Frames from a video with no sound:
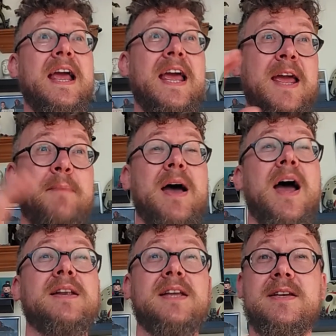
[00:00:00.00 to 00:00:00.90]
Him
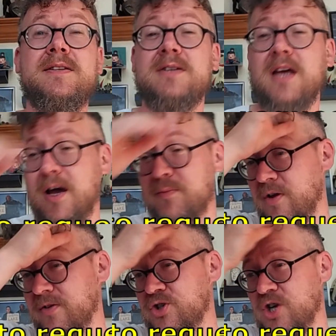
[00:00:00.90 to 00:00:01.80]
and his
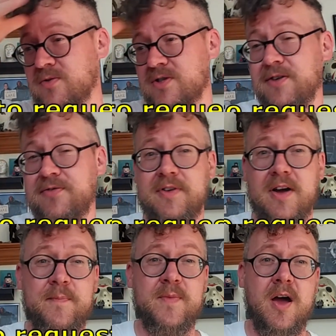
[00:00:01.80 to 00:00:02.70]
brother Joseph
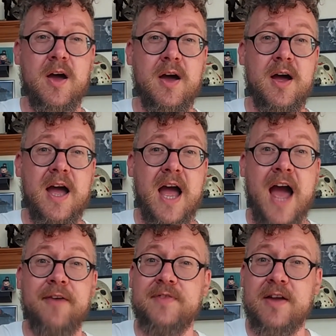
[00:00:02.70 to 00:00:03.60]

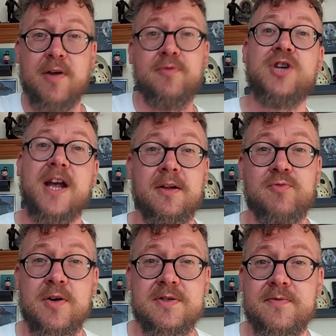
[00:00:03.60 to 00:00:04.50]
have their own channel,
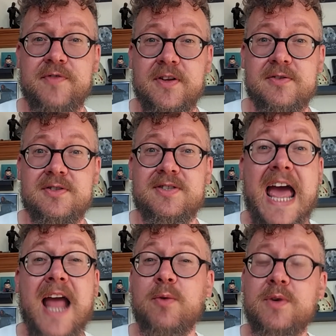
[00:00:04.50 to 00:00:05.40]
Rosenfield
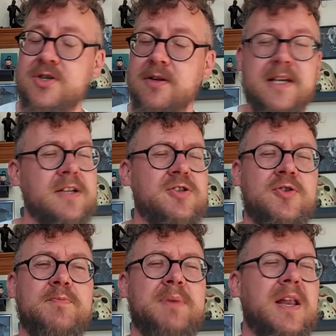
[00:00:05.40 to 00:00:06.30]
10, which I'll link
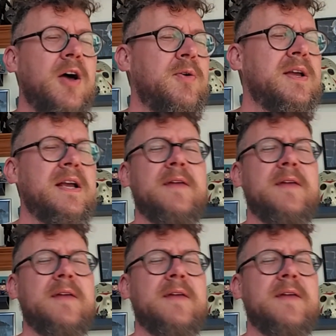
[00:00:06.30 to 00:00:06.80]
to below.